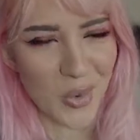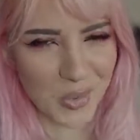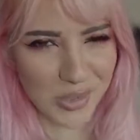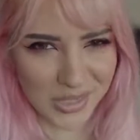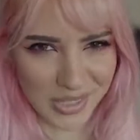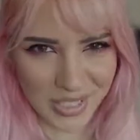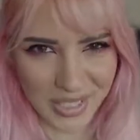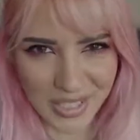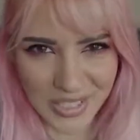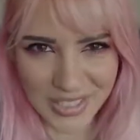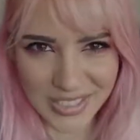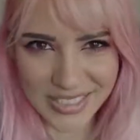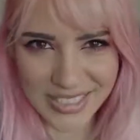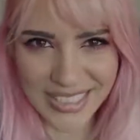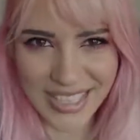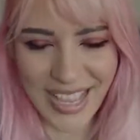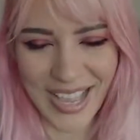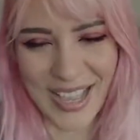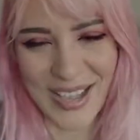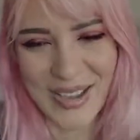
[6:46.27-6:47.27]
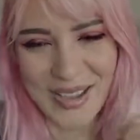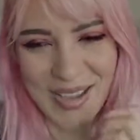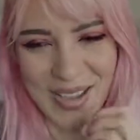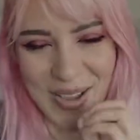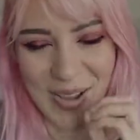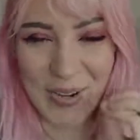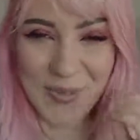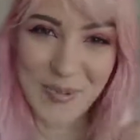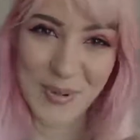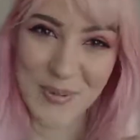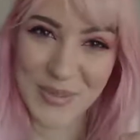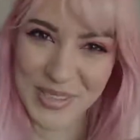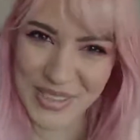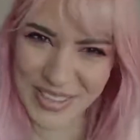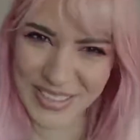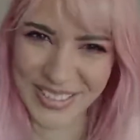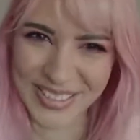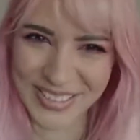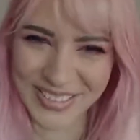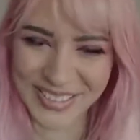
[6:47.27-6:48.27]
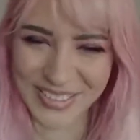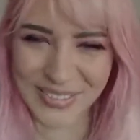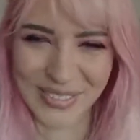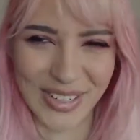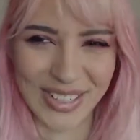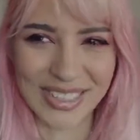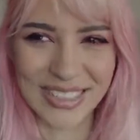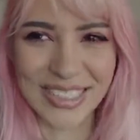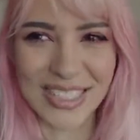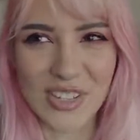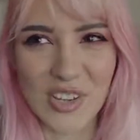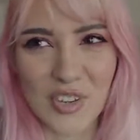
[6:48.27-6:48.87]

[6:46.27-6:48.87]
Auclair. I hope I'm saying it correctly.